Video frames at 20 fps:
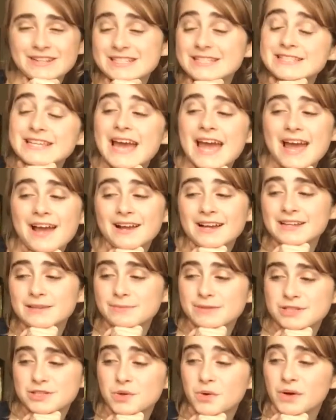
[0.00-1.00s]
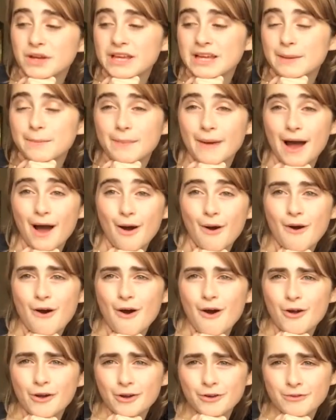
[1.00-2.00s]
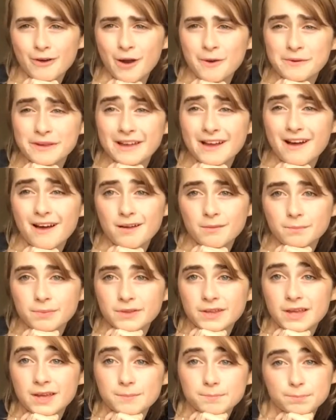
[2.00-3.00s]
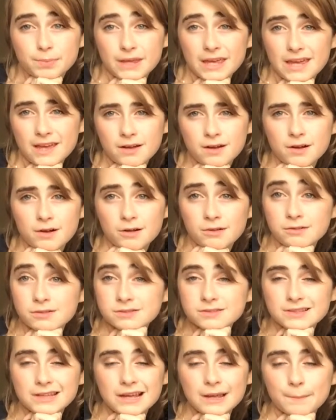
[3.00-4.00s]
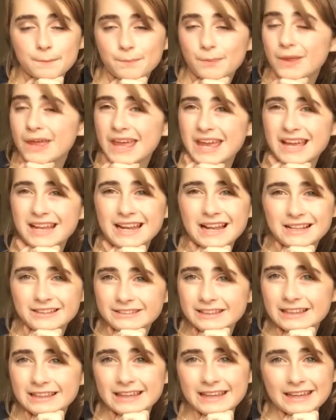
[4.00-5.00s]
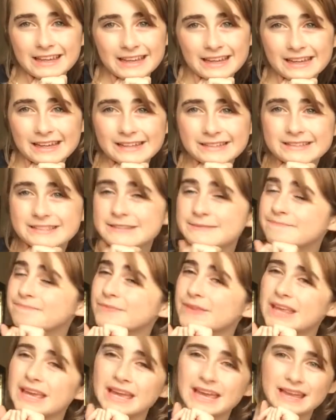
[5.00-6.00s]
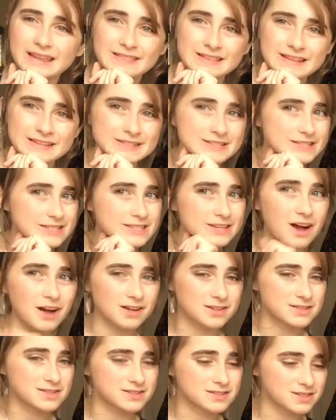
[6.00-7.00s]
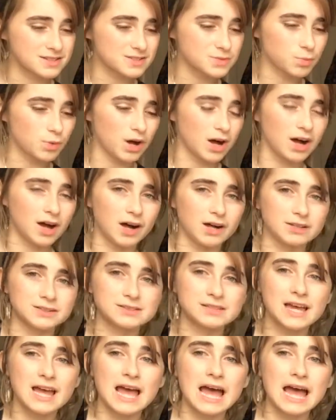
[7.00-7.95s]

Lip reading: Today I'm going to be talking about growing up, being old, being an elderly kid in this youngster's world.